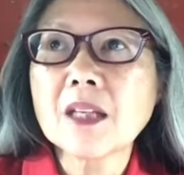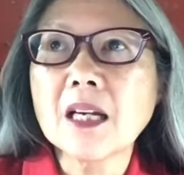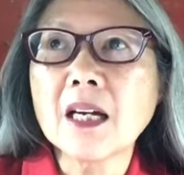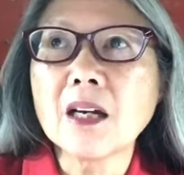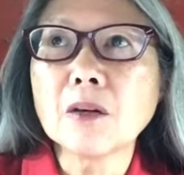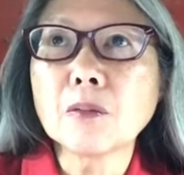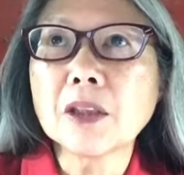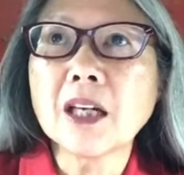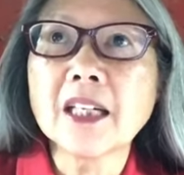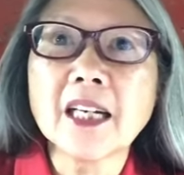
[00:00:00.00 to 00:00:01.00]
uh, when
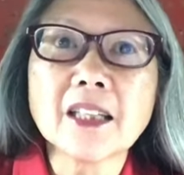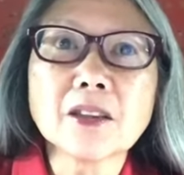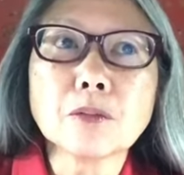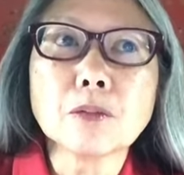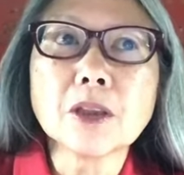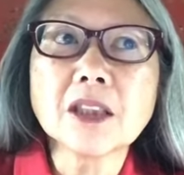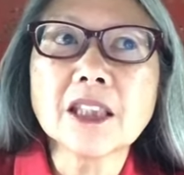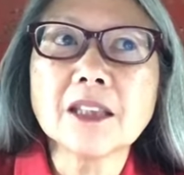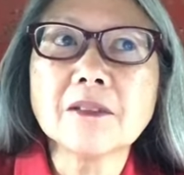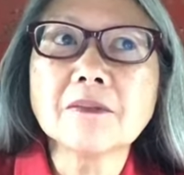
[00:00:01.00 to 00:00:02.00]
I had
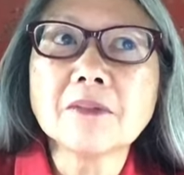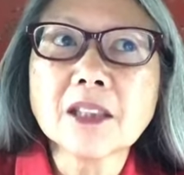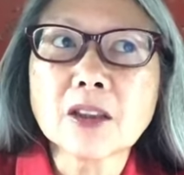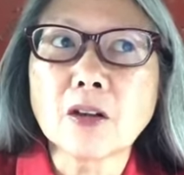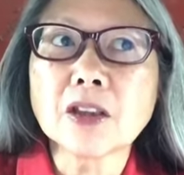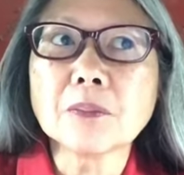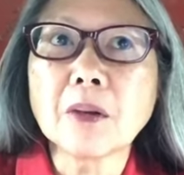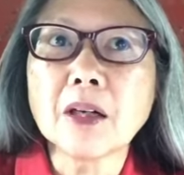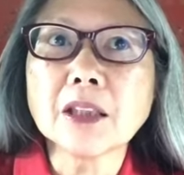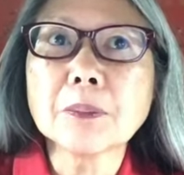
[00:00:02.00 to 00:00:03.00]
really started
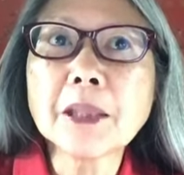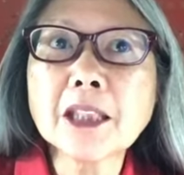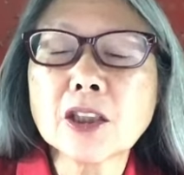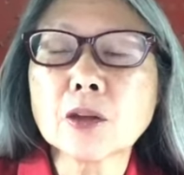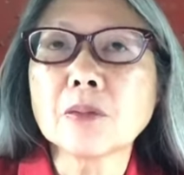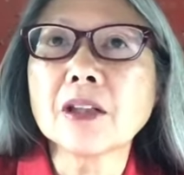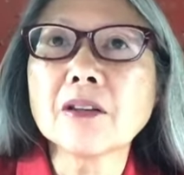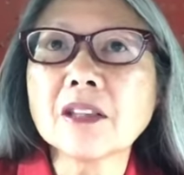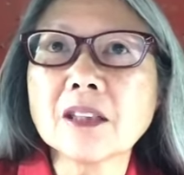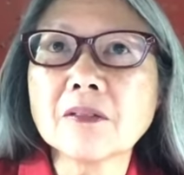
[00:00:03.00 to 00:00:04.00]
my speaking career
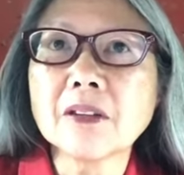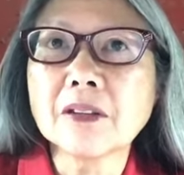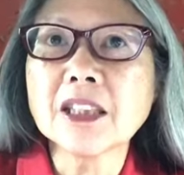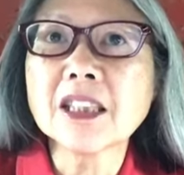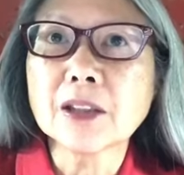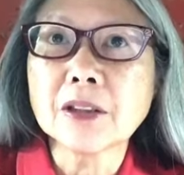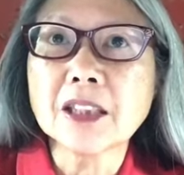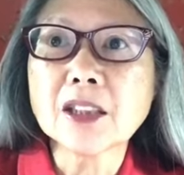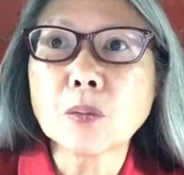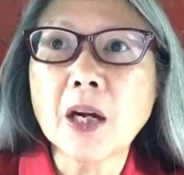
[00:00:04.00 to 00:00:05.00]
in a very
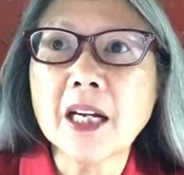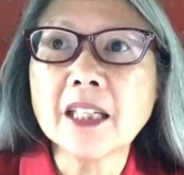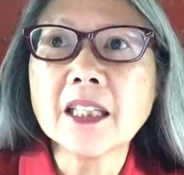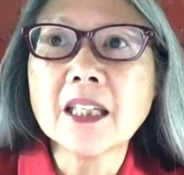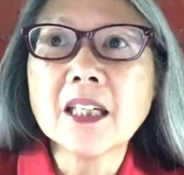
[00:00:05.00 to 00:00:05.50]
serious way